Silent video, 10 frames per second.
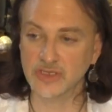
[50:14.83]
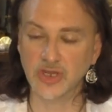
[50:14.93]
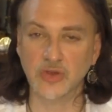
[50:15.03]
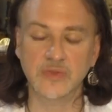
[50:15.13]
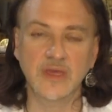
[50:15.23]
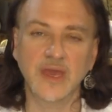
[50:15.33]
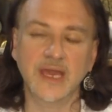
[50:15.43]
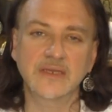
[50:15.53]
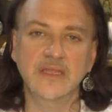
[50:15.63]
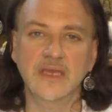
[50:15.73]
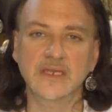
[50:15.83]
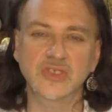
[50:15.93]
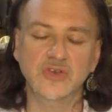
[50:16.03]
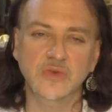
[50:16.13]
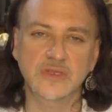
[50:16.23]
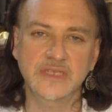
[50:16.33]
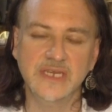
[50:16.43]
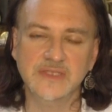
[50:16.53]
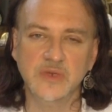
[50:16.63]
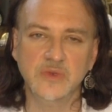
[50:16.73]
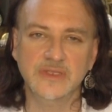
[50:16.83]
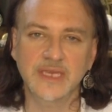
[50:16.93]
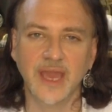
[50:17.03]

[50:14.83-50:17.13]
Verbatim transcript: you know, the external world, the outside world,